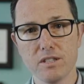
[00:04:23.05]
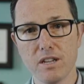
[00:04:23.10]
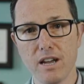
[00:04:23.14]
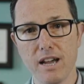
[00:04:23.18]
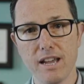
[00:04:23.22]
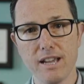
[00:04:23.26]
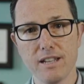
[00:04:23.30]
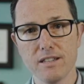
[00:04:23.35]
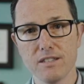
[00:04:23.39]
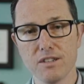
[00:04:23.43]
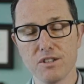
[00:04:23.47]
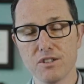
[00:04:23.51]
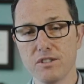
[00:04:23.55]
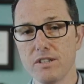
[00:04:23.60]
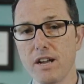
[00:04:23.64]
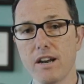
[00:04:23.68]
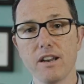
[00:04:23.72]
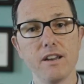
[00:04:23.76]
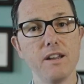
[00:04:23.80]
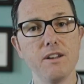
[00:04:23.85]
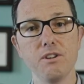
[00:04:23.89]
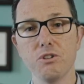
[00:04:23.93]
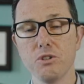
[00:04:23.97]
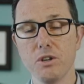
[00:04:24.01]
science, it's
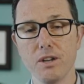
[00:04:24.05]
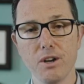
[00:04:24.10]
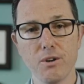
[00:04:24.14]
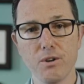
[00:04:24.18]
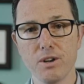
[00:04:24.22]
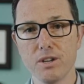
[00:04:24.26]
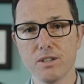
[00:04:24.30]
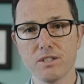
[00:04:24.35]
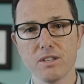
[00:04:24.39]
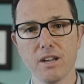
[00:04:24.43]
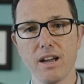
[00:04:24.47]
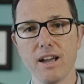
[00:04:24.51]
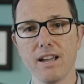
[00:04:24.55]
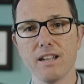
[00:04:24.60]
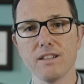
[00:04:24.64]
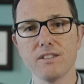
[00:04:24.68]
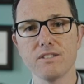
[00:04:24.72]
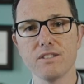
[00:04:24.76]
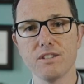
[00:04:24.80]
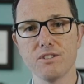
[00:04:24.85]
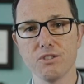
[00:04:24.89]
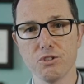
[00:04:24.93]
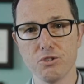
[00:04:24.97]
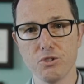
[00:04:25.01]
not an engineering
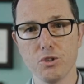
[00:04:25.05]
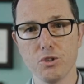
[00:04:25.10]
science, it's